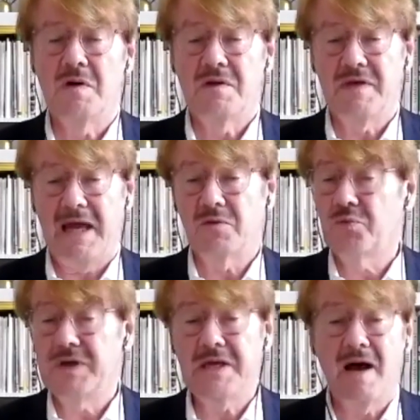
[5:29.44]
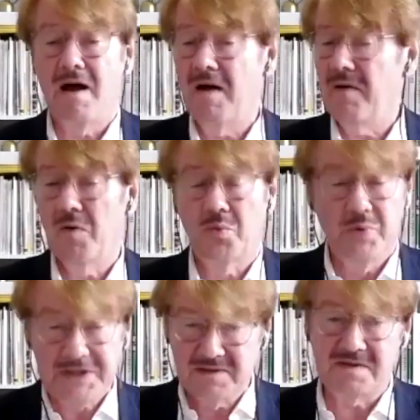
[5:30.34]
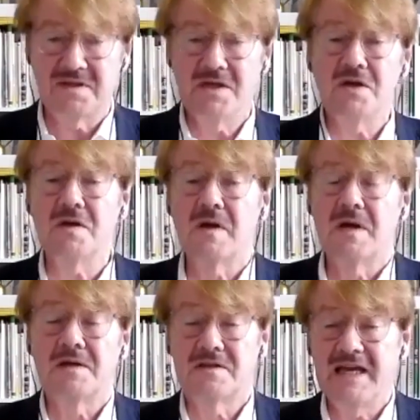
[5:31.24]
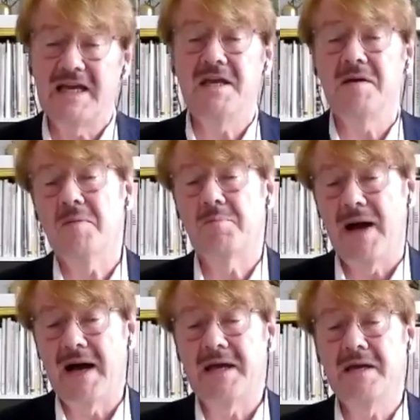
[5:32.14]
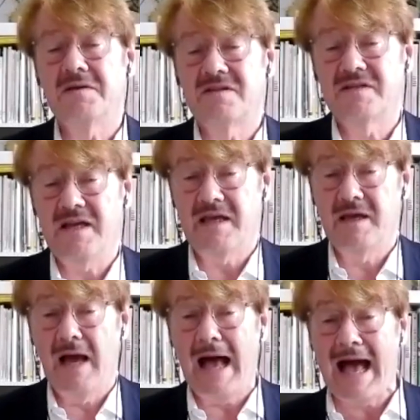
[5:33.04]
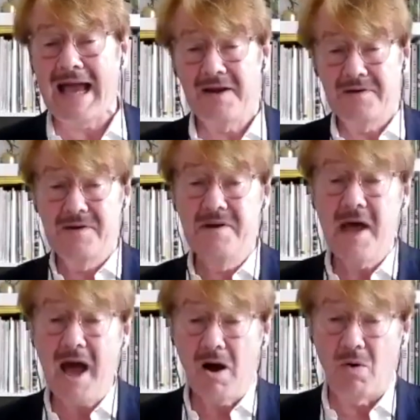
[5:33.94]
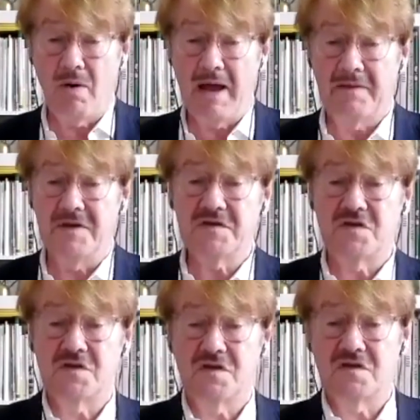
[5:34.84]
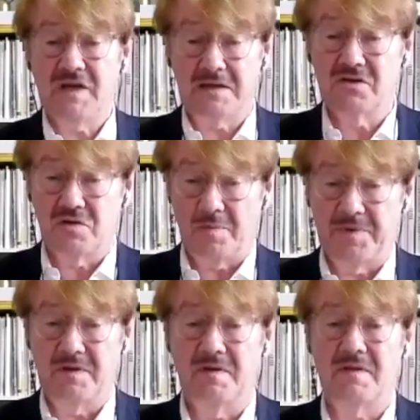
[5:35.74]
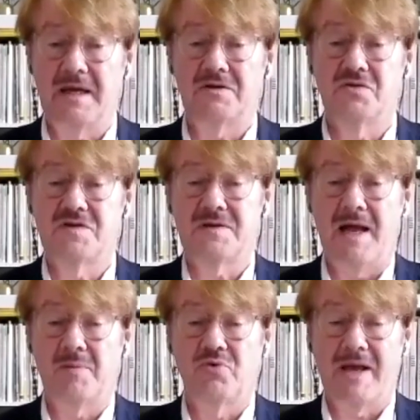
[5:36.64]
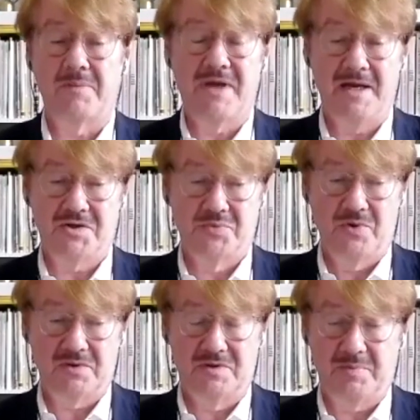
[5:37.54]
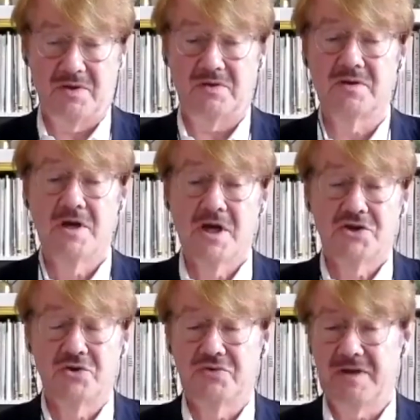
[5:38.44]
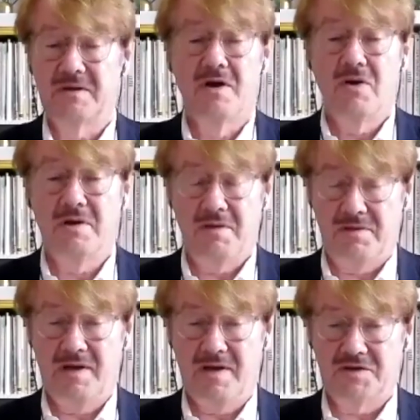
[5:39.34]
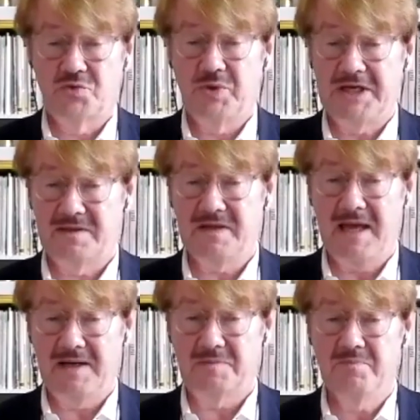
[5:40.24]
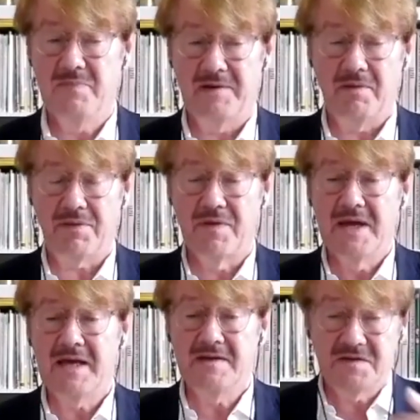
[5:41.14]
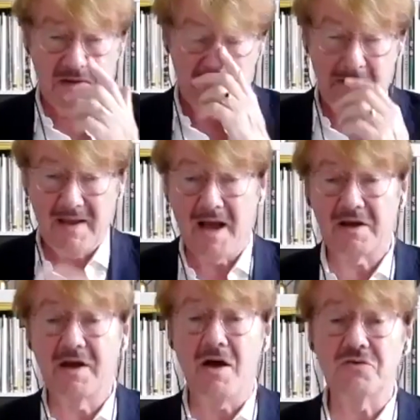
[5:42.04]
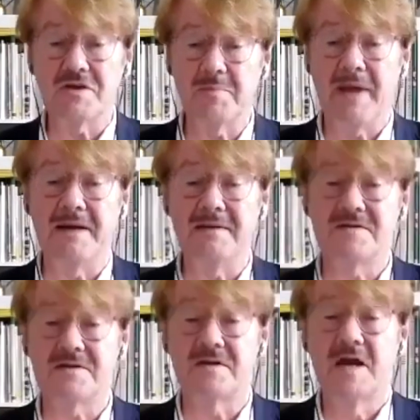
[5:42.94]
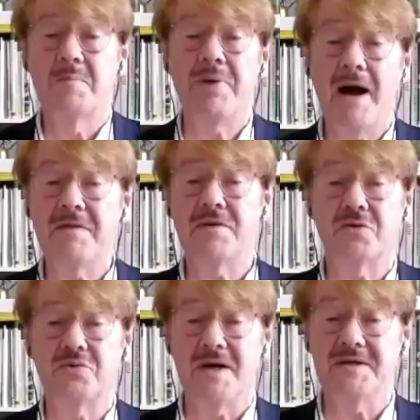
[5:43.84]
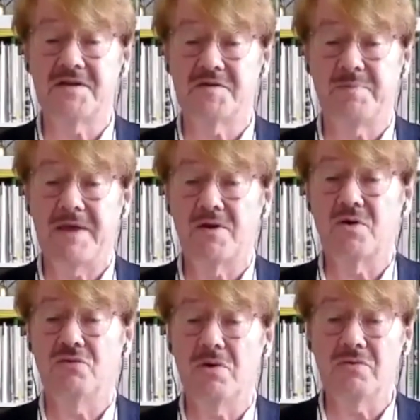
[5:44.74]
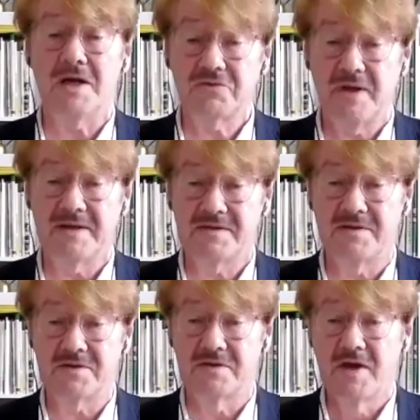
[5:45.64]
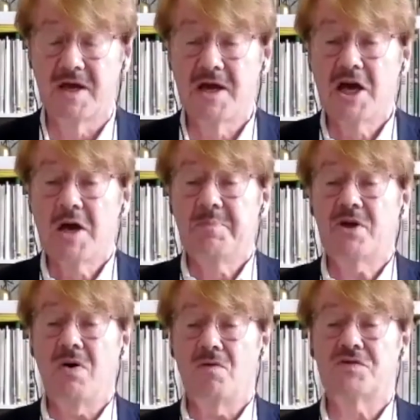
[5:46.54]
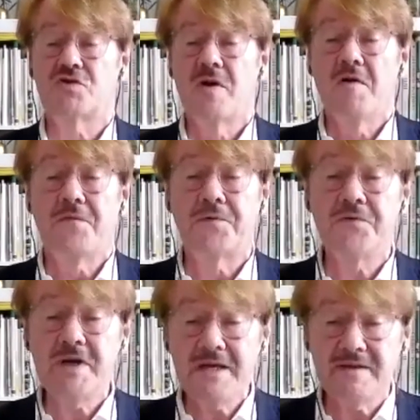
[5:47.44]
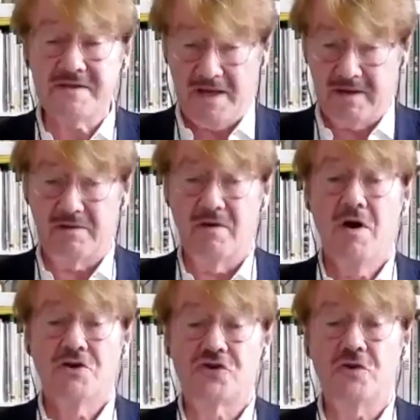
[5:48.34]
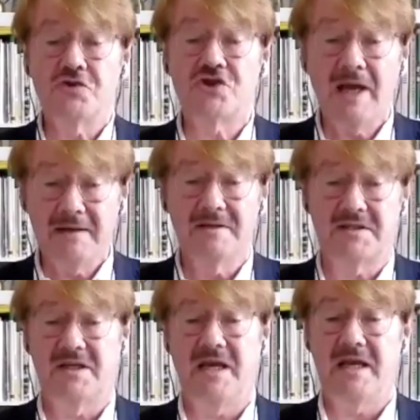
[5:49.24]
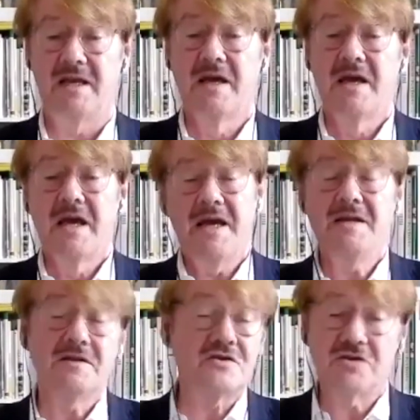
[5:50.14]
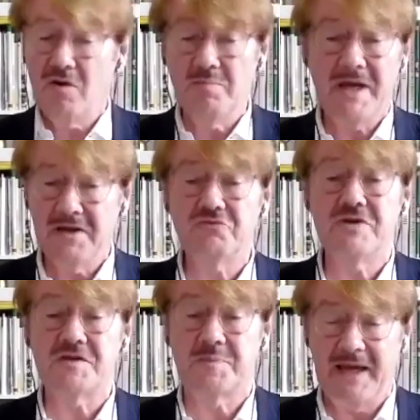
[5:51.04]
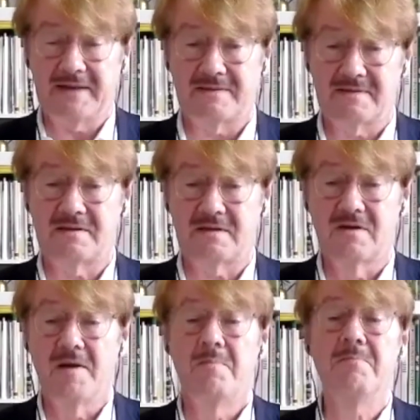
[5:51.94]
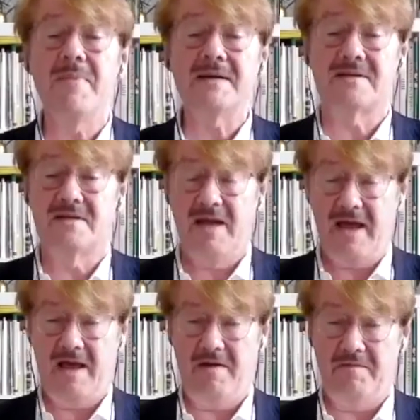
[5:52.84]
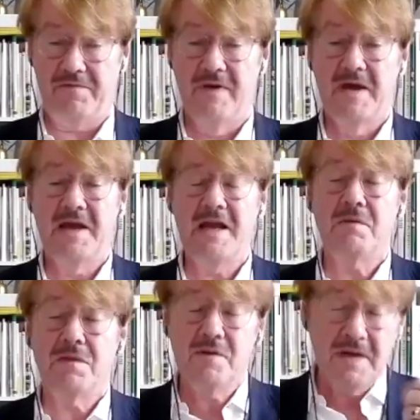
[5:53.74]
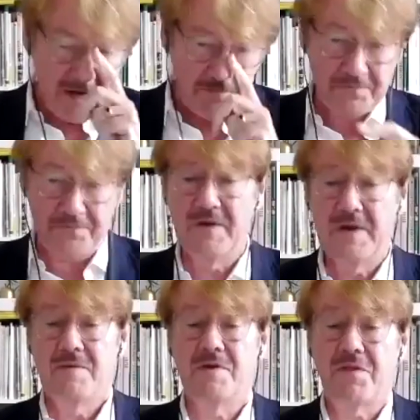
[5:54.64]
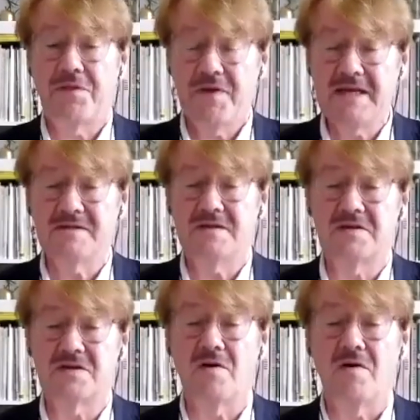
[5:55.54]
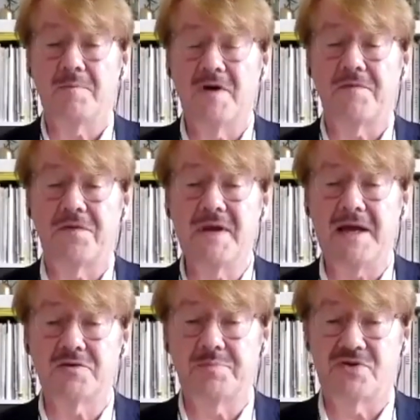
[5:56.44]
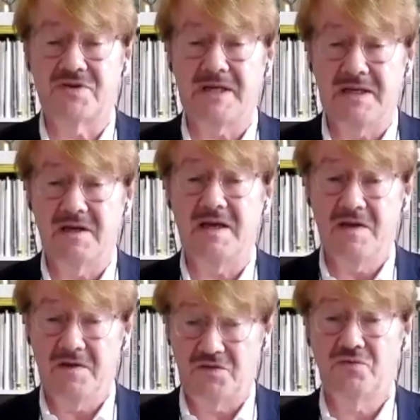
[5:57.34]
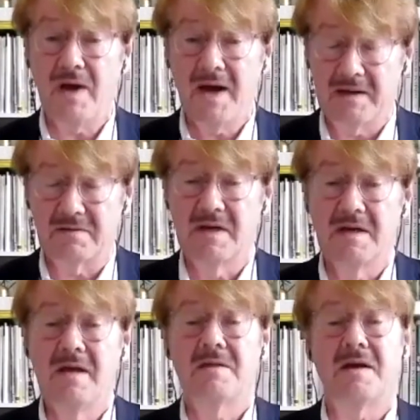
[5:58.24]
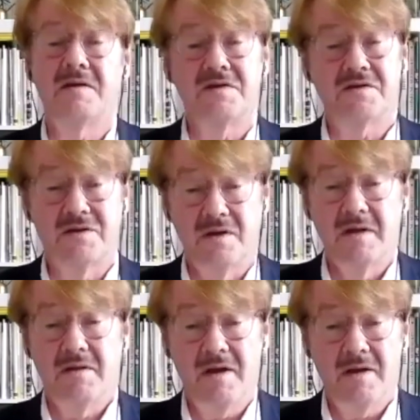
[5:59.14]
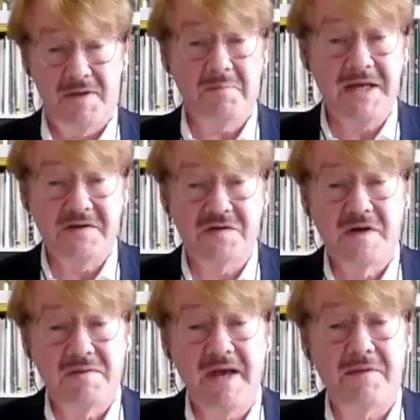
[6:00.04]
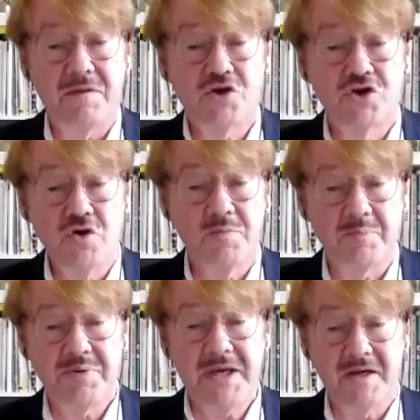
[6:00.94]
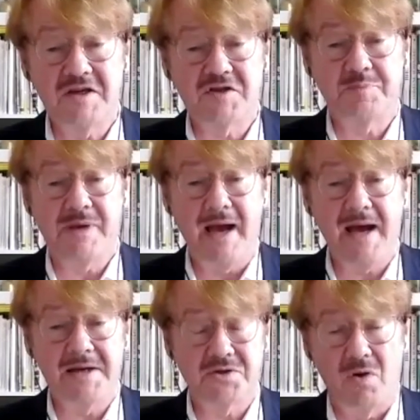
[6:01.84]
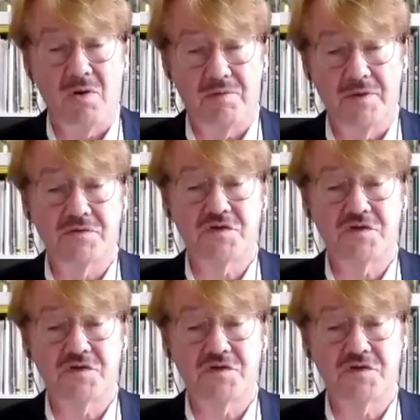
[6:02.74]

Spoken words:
that we are witnessing day by day. I am now, and this is the second topic that Yousra Abourabi has worked about during the last weeks and month, is that they are counterbalanced by the crisis, by the corona crisis, because freezing sociality in so many respects must have, if the thesis of the Anthropocene is right, that is, that means that the human being is behind all those